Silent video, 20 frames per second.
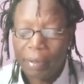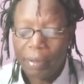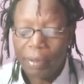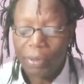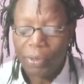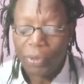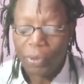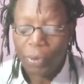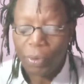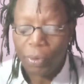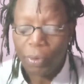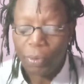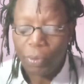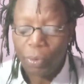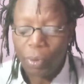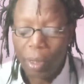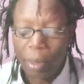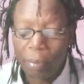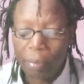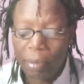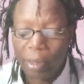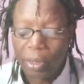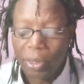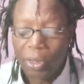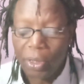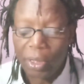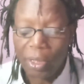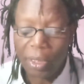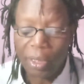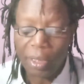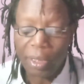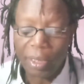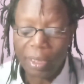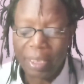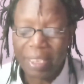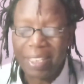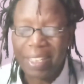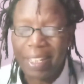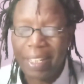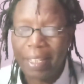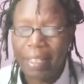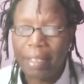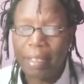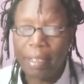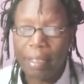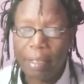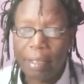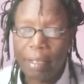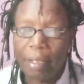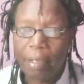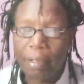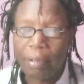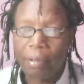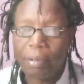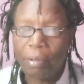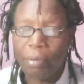So we are measuring this like giga.